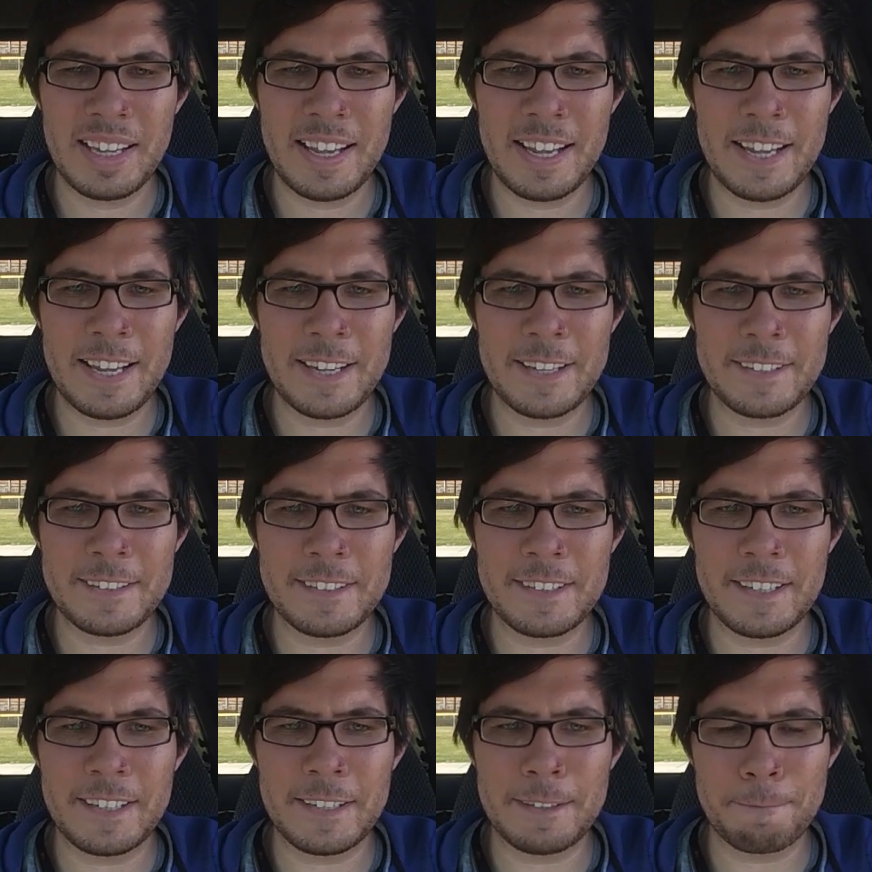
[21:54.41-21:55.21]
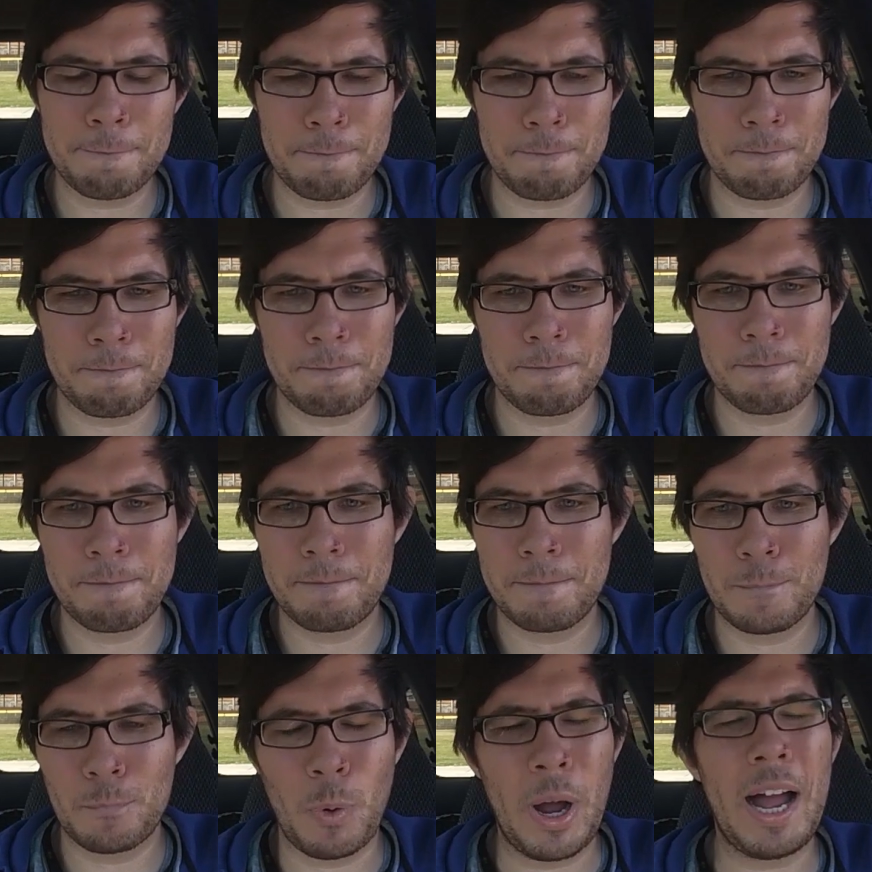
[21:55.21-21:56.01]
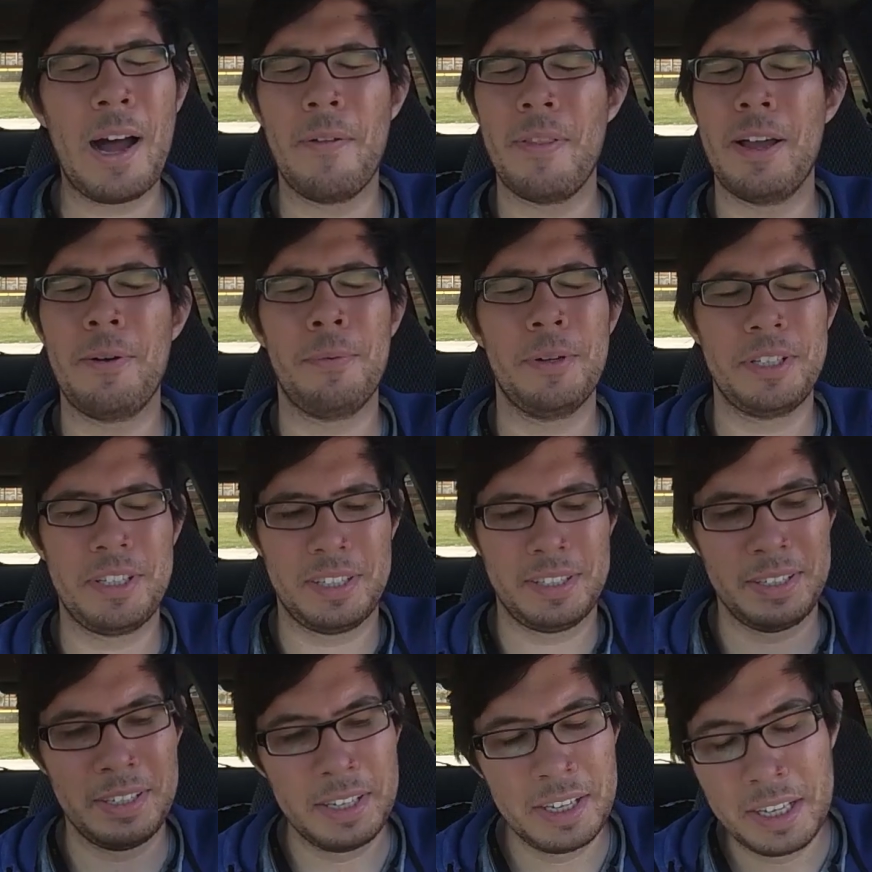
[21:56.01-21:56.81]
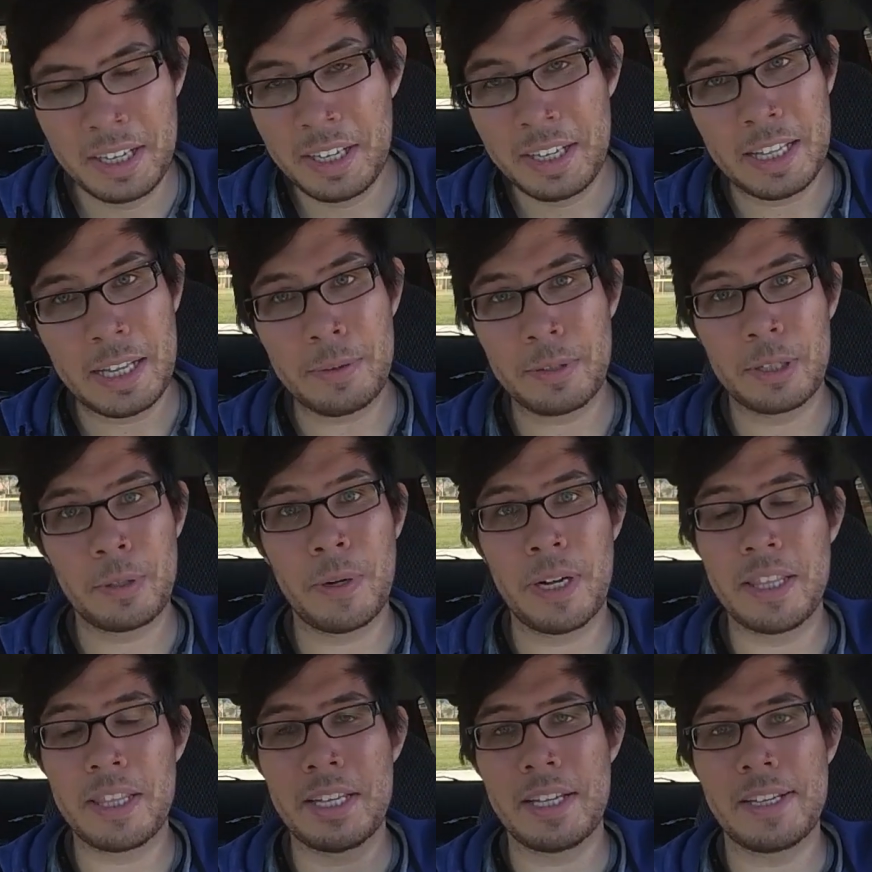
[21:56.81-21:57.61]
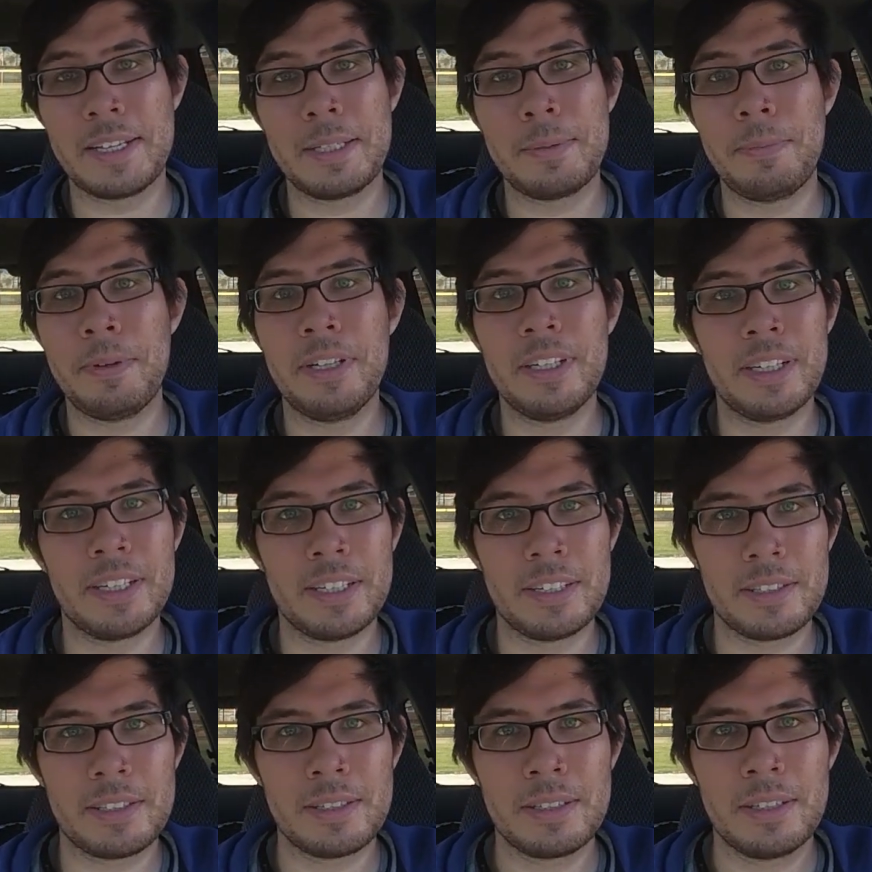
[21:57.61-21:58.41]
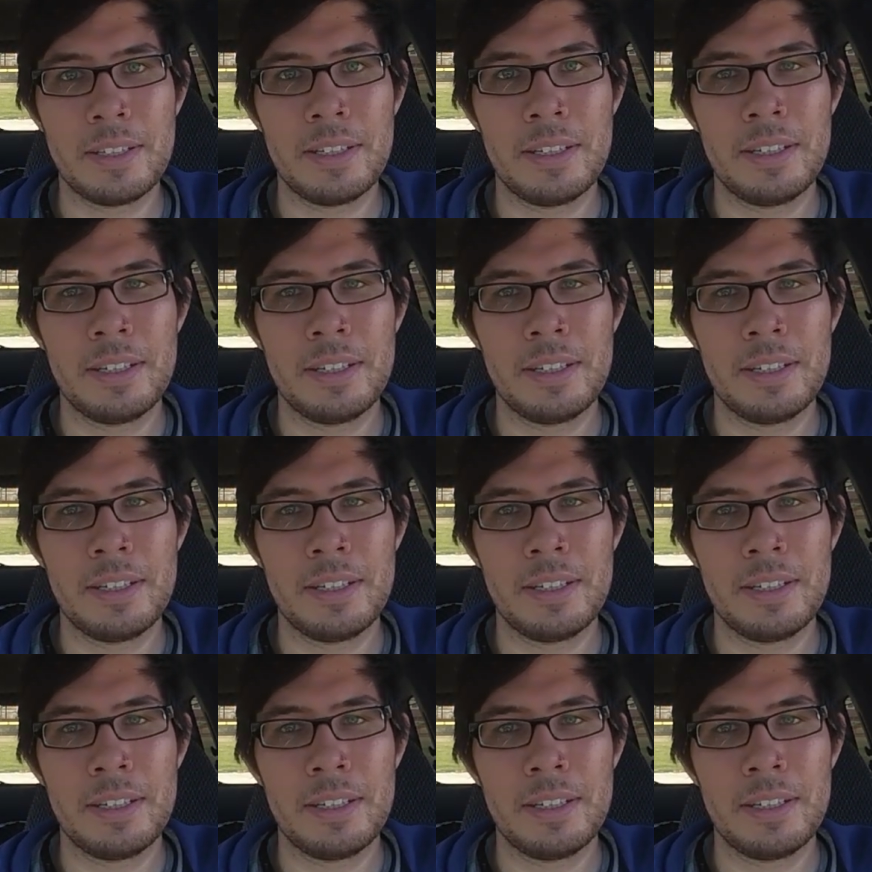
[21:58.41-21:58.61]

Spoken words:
and wow, that was quite the experience.